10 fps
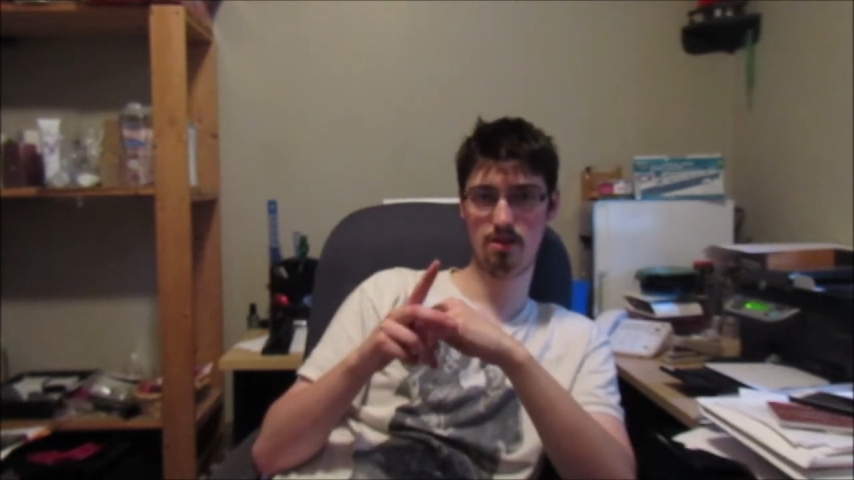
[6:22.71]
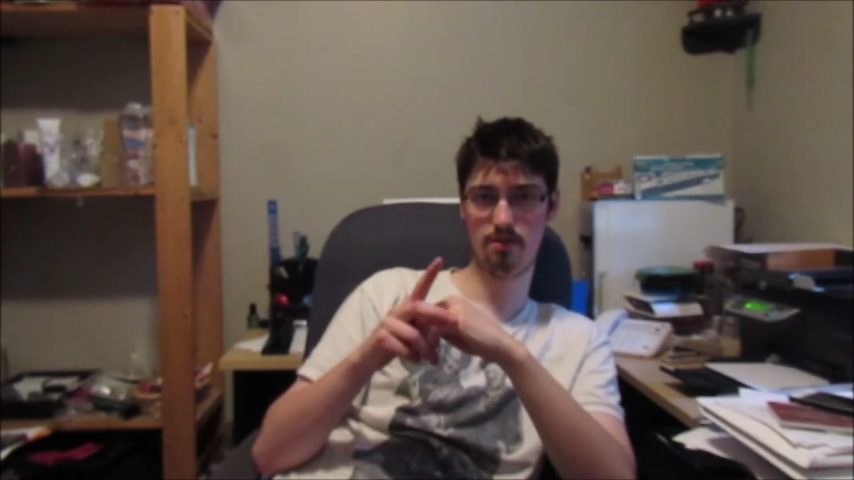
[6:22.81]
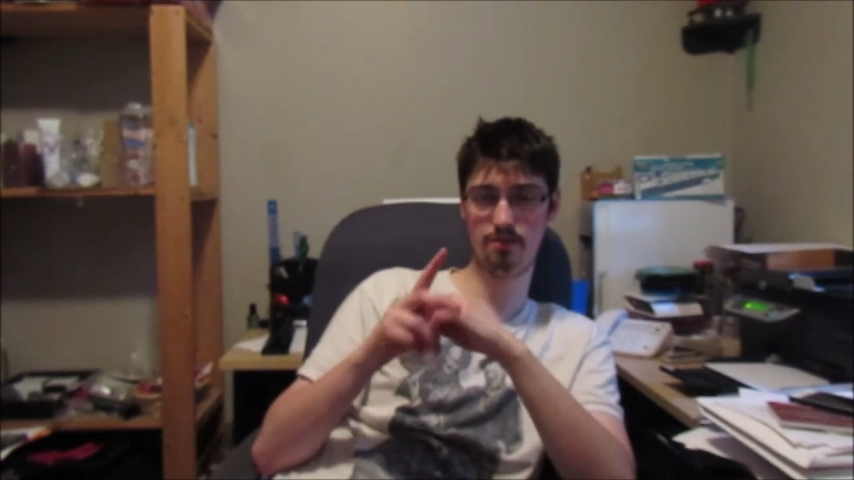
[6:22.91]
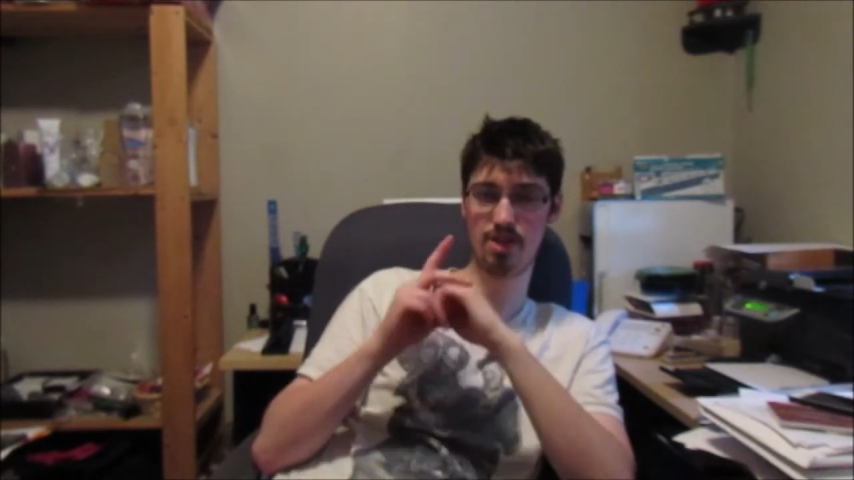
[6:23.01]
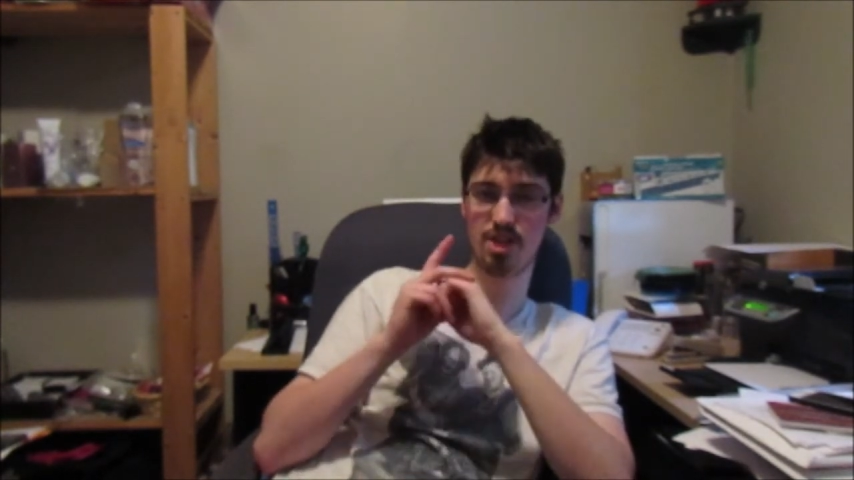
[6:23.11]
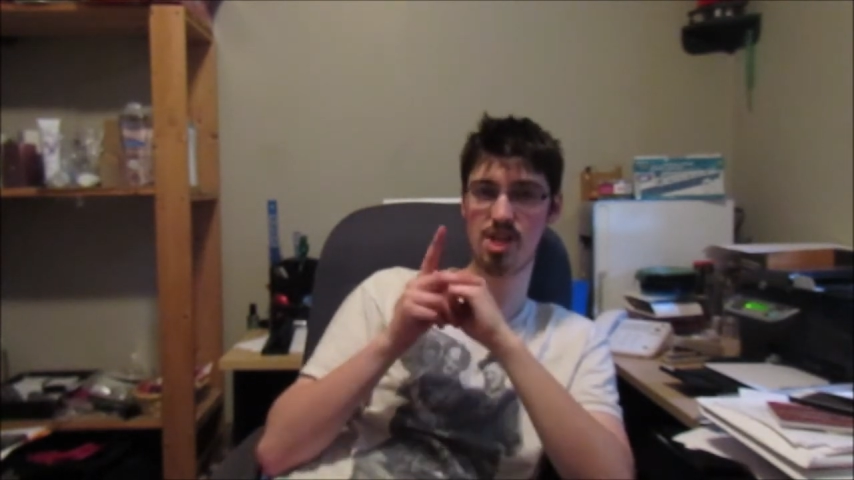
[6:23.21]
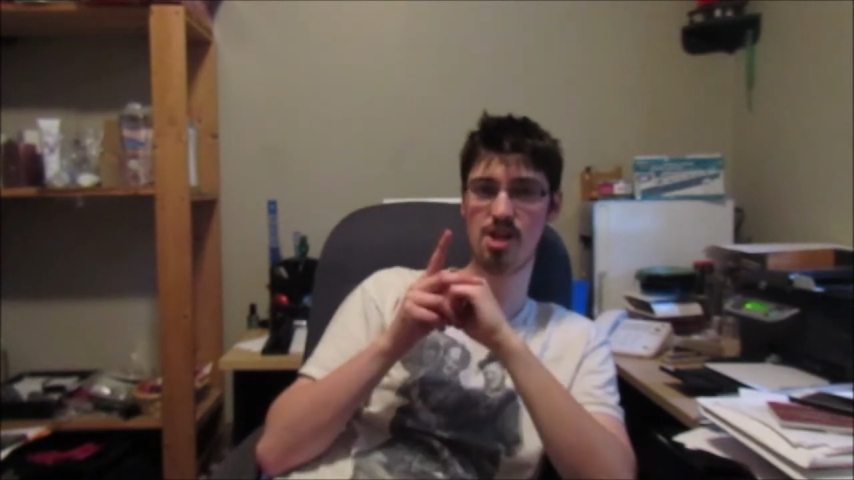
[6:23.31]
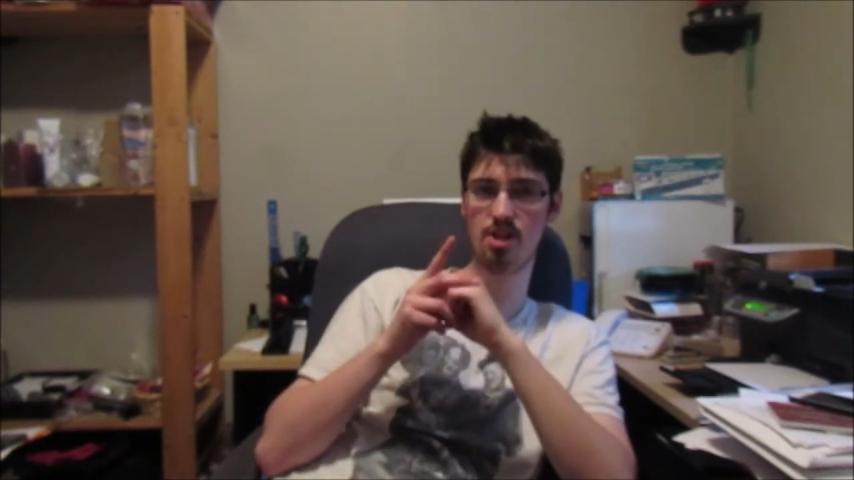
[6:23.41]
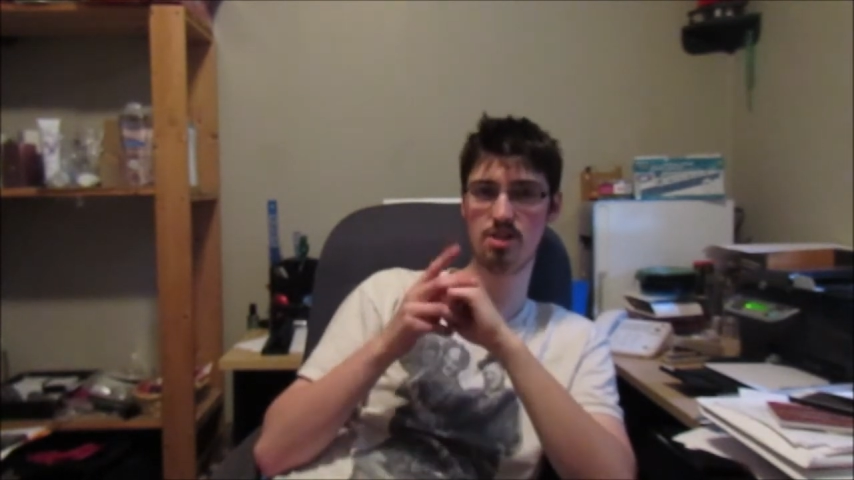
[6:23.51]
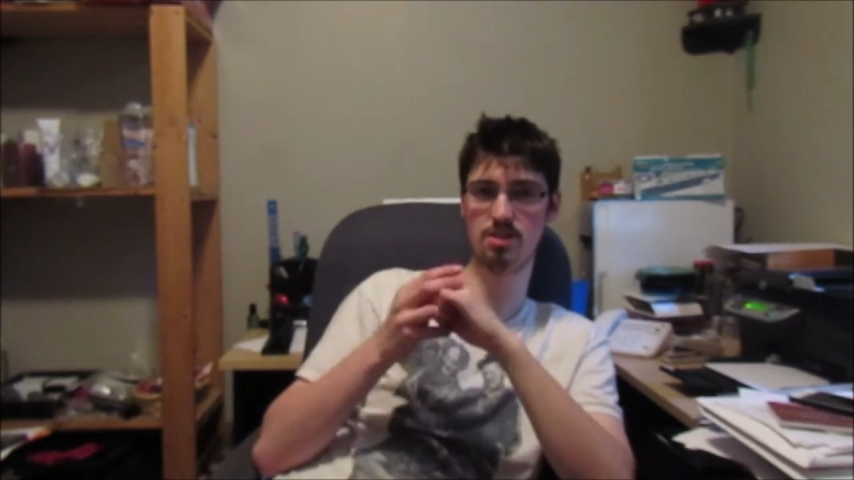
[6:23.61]
For
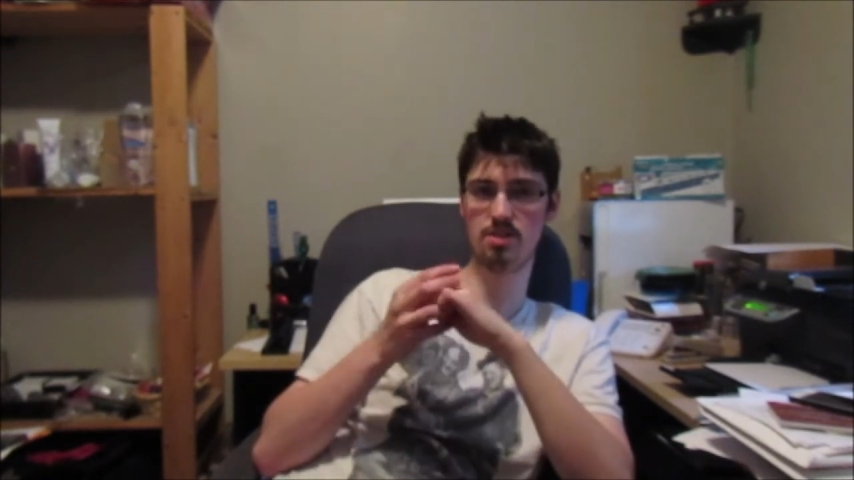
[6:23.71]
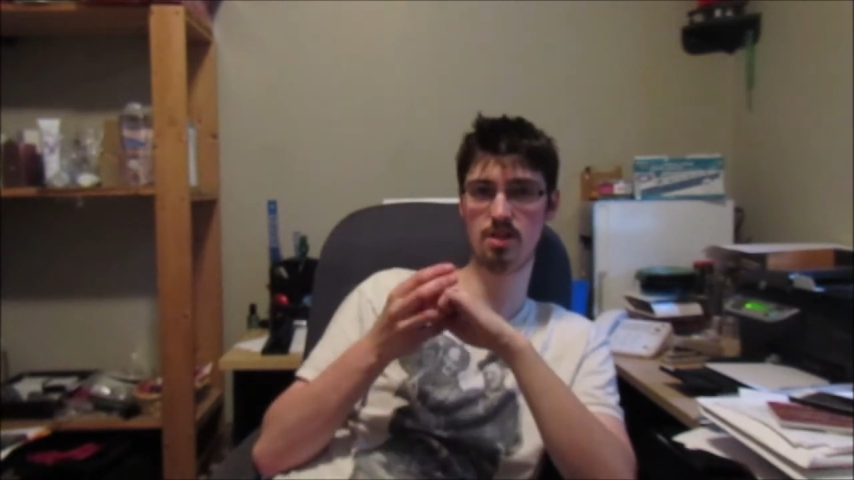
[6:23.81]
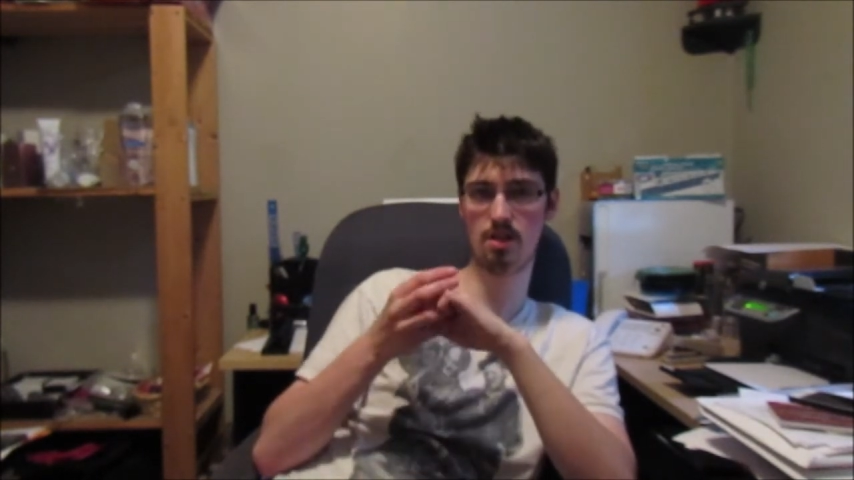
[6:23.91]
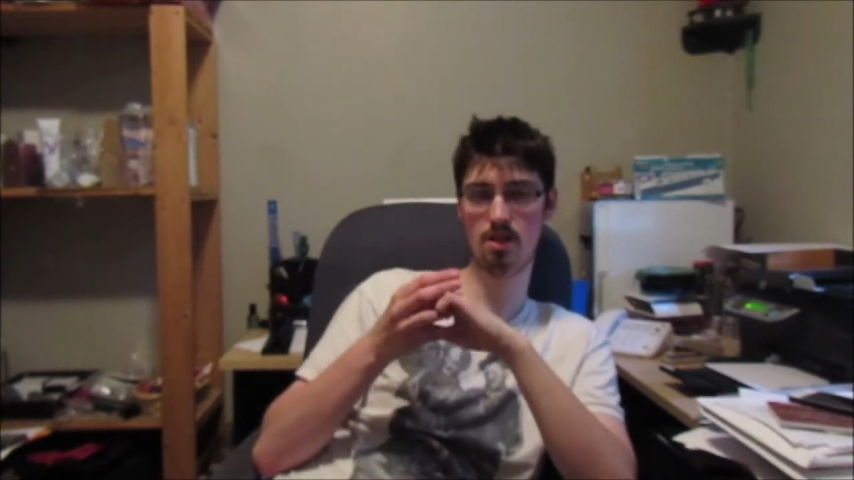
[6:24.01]
years.